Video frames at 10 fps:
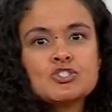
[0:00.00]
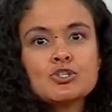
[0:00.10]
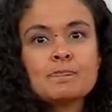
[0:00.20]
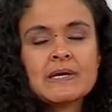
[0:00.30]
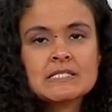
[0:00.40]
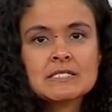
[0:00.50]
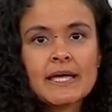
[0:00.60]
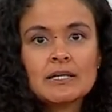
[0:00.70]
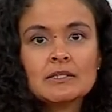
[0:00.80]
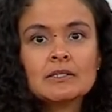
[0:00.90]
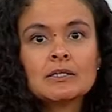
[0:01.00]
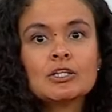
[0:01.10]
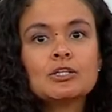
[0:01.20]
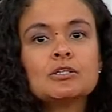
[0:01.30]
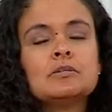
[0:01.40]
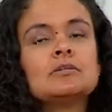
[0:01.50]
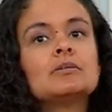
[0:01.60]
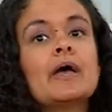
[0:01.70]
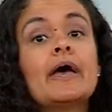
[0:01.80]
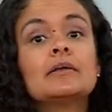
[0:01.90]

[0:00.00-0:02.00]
your base layer. Twenty six ninety nine.